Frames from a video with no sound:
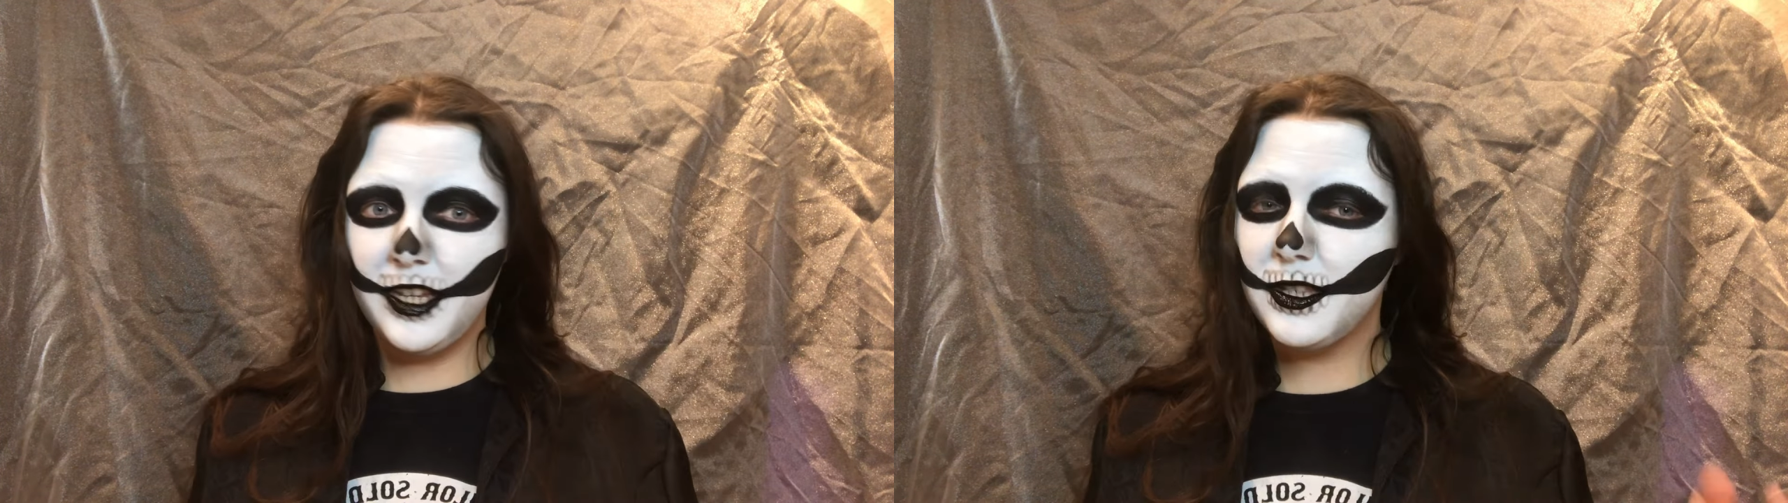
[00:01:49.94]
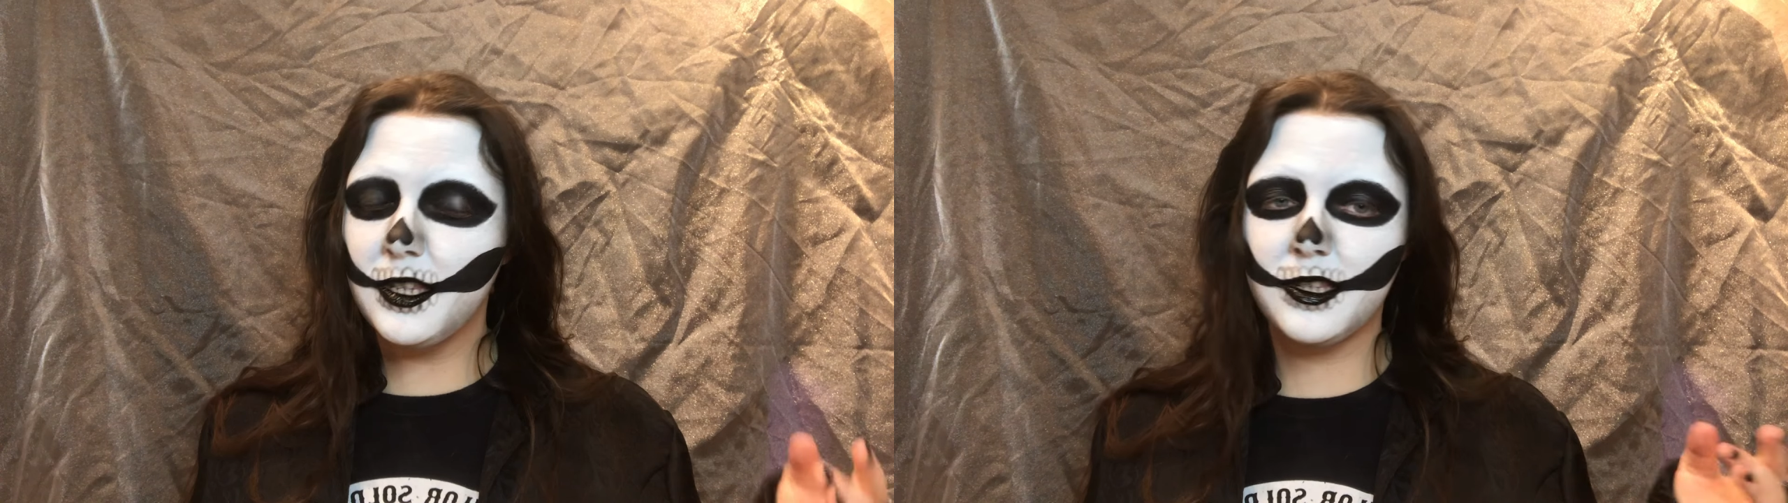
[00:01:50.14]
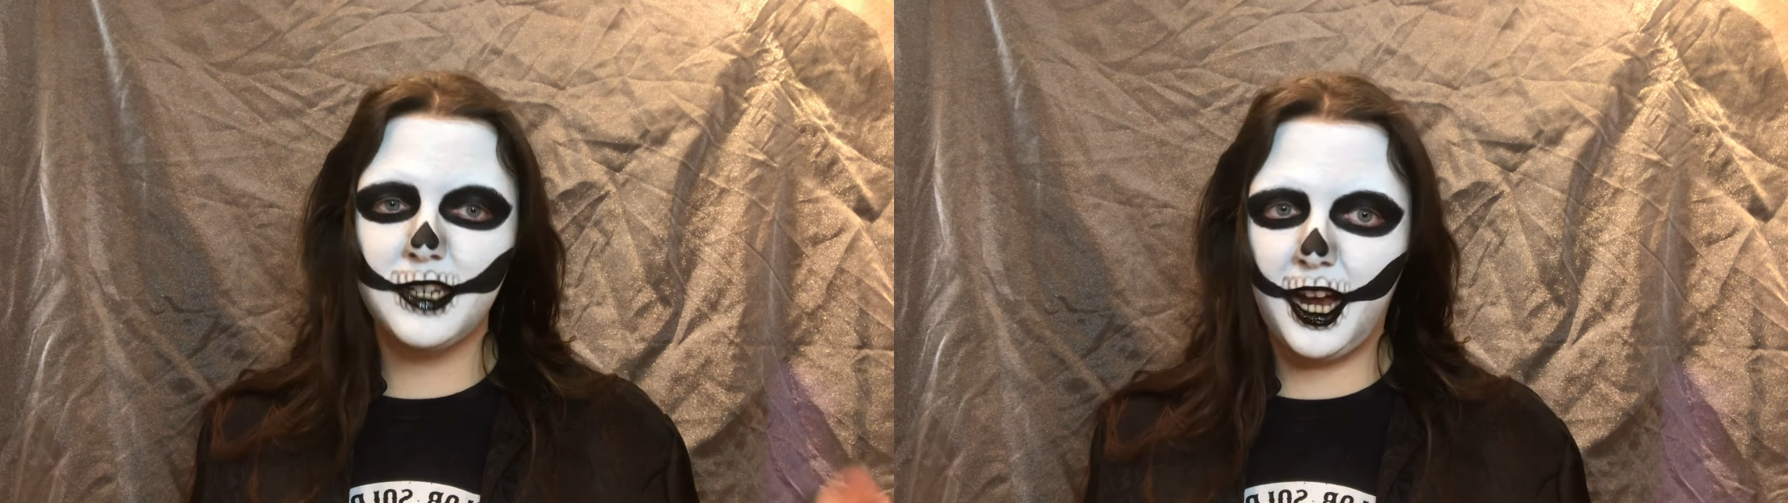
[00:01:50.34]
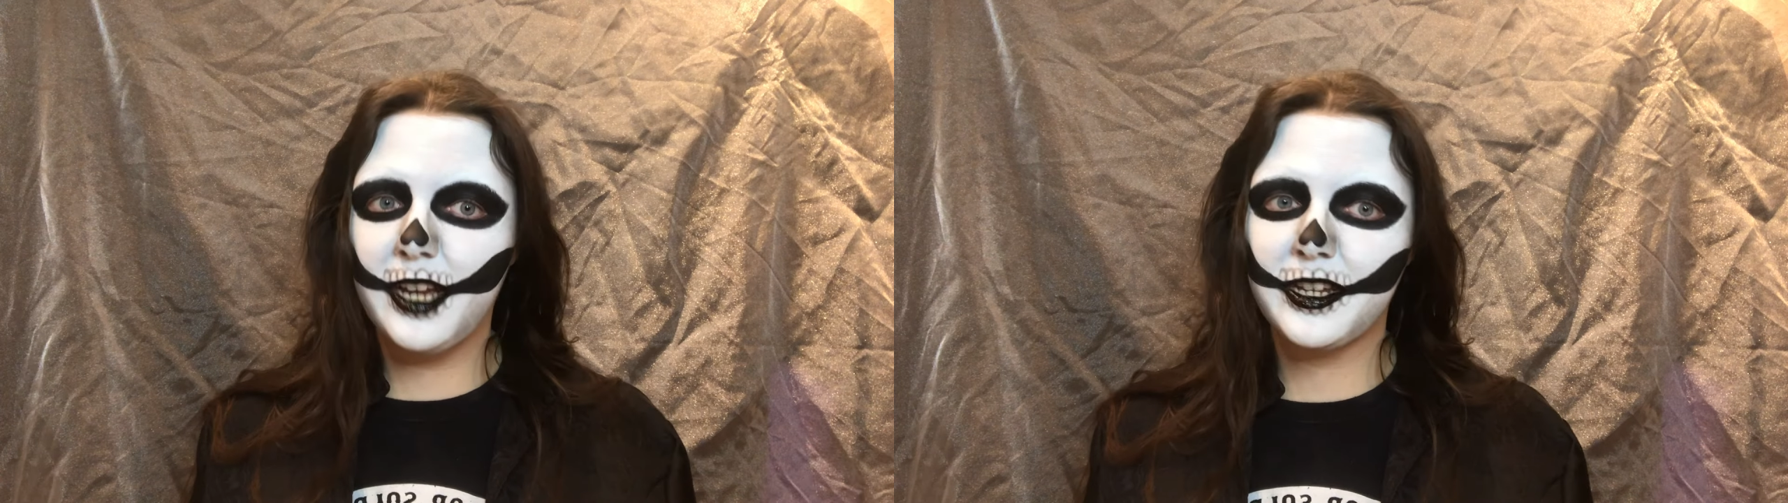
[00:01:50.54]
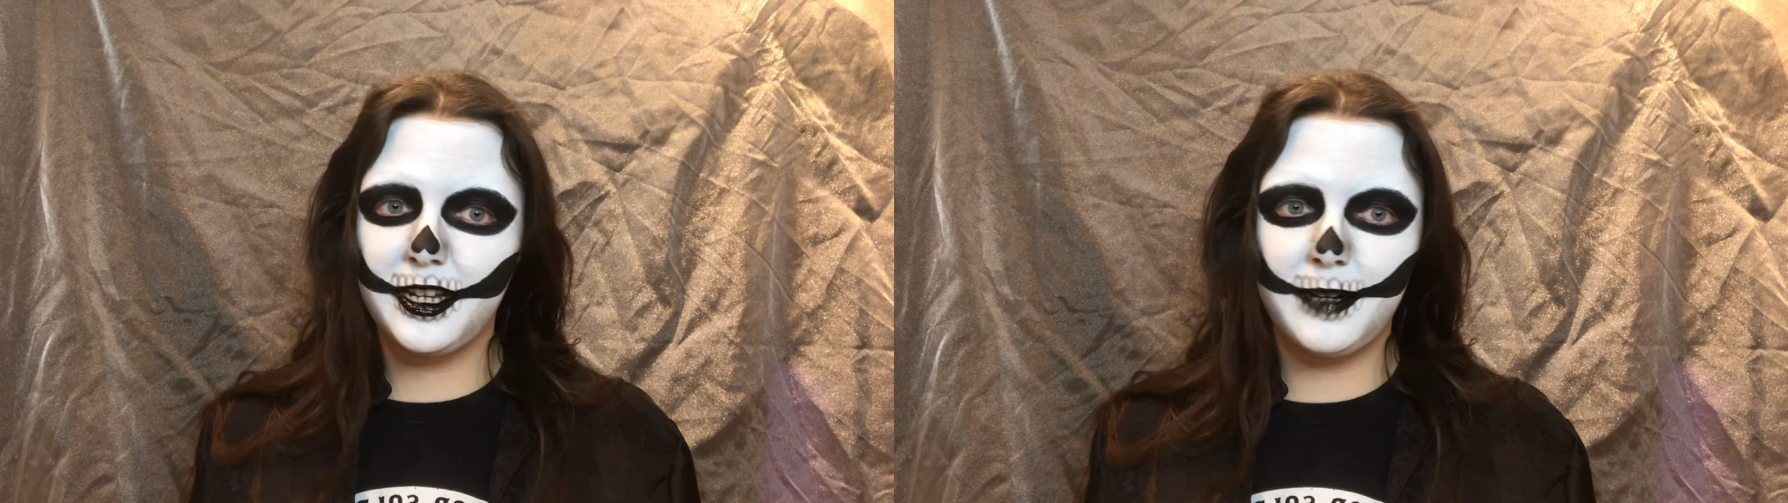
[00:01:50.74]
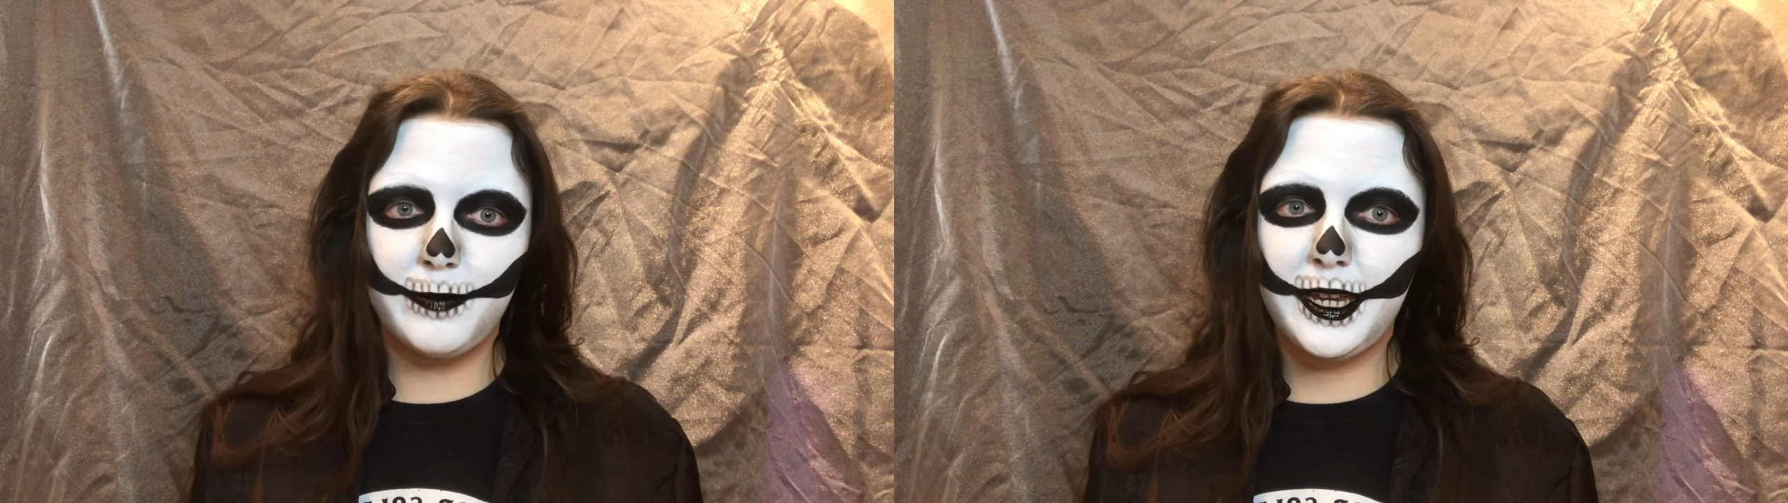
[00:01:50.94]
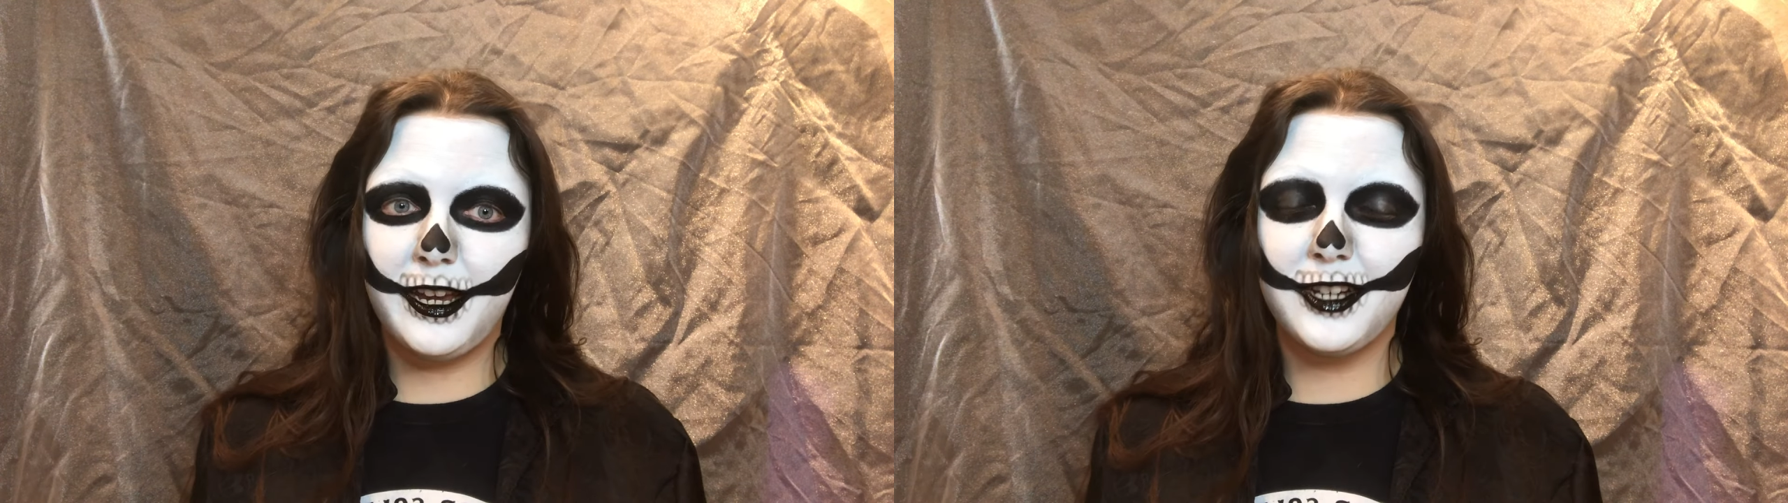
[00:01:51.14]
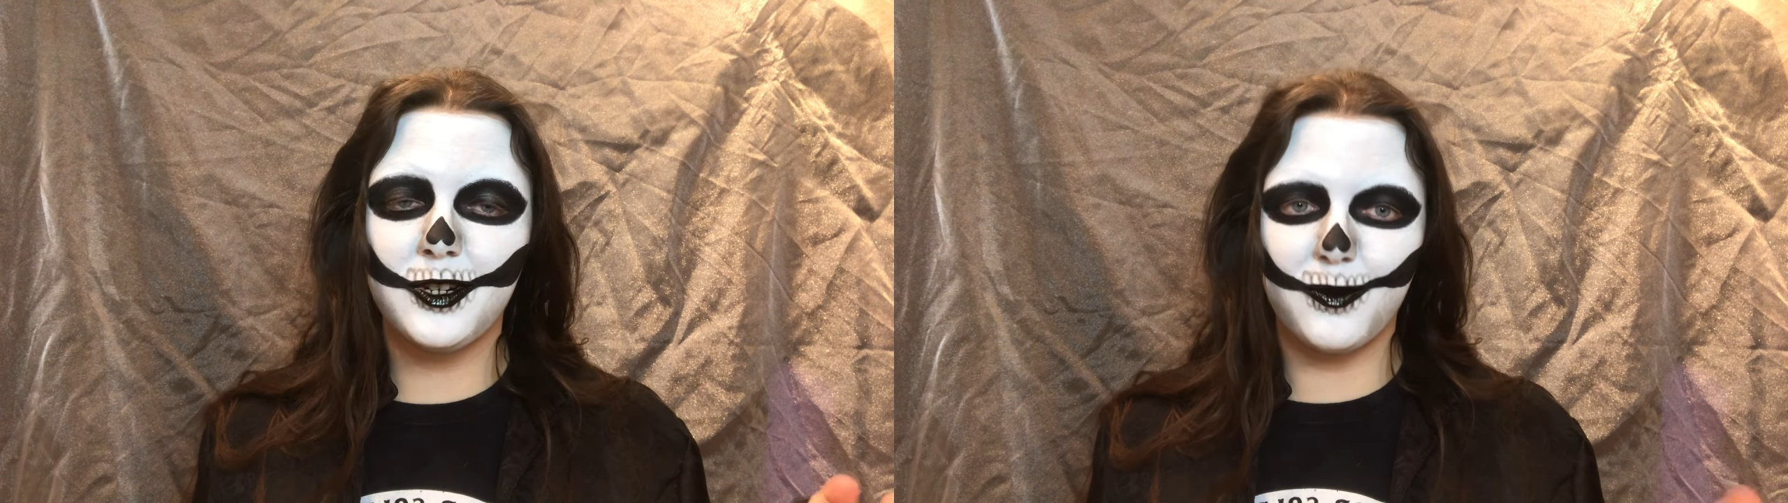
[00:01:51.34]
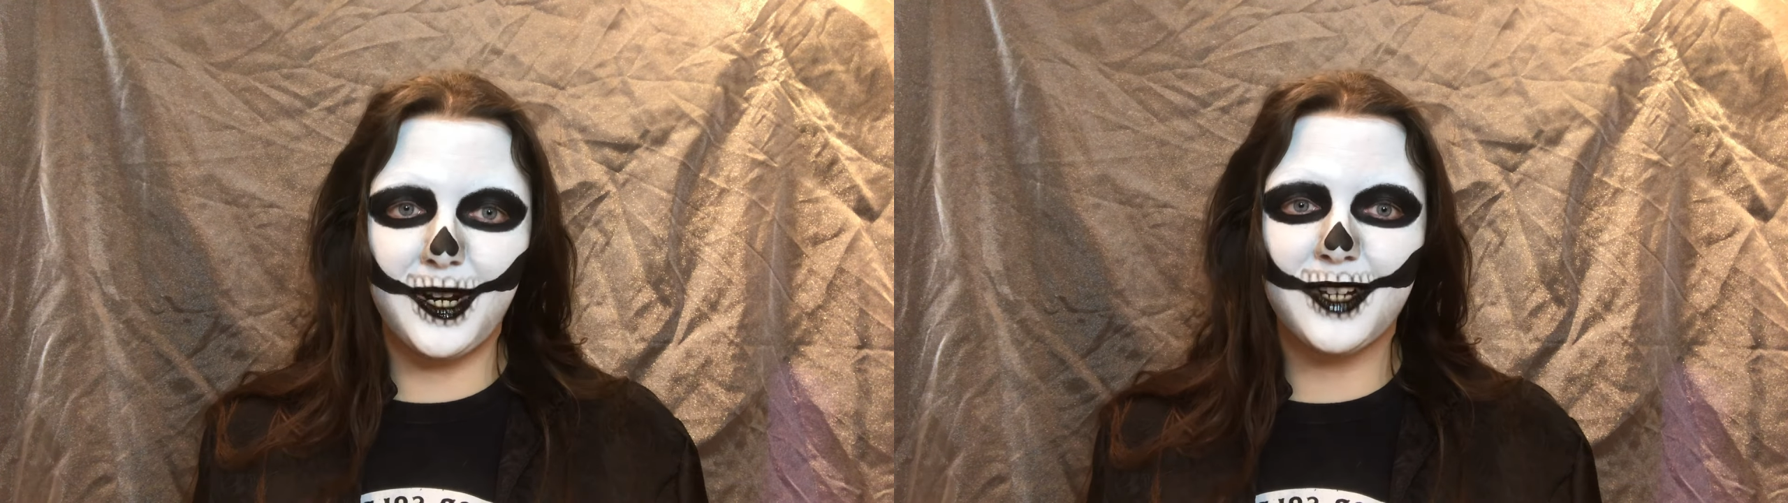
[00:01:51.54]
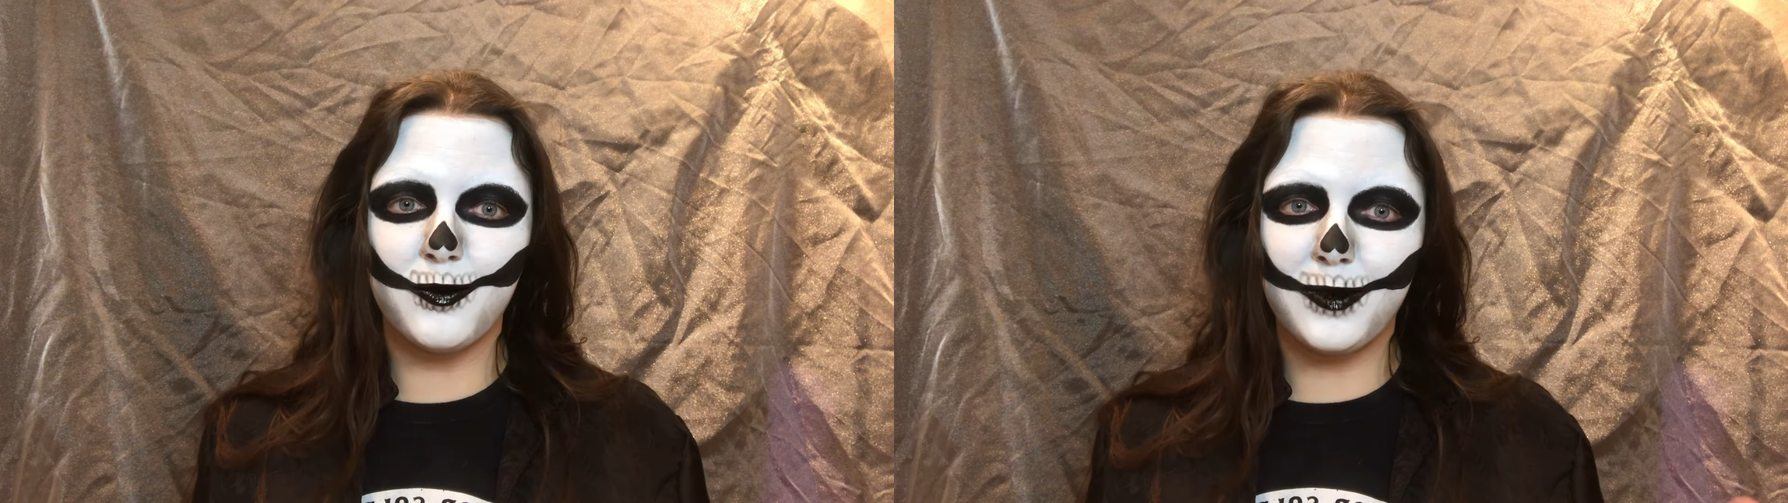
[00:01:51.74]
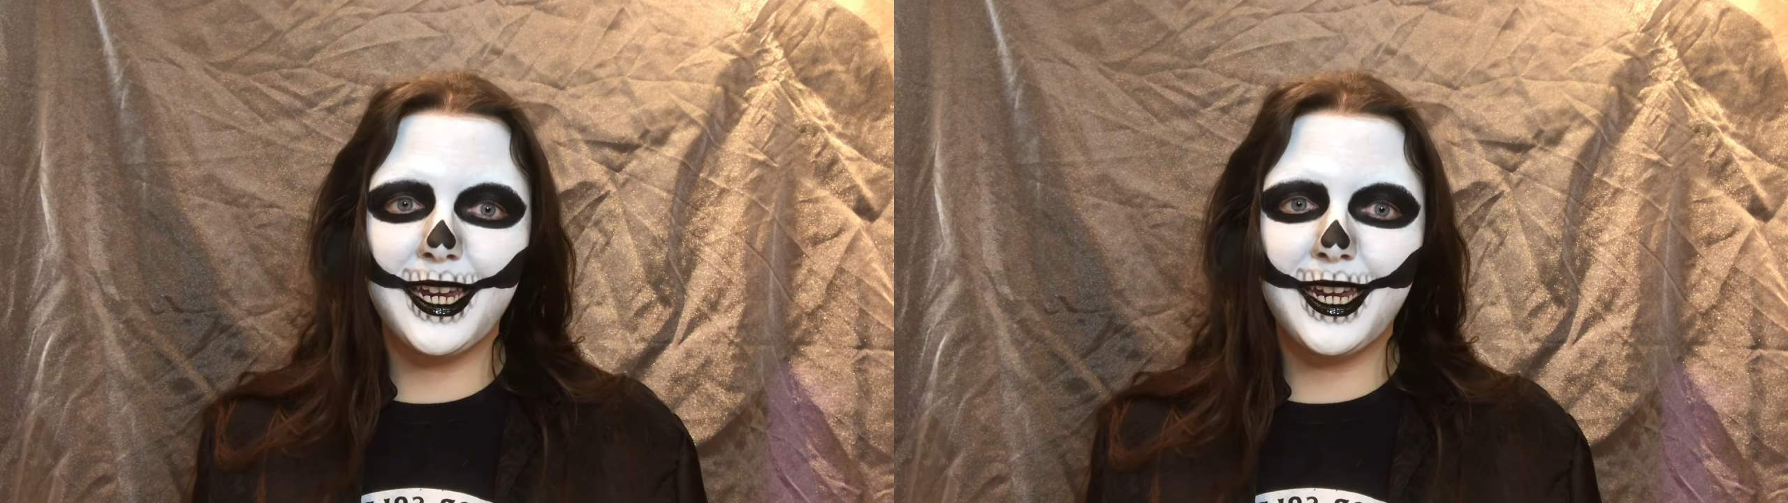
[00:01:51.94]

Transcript: this is not gonna be a direct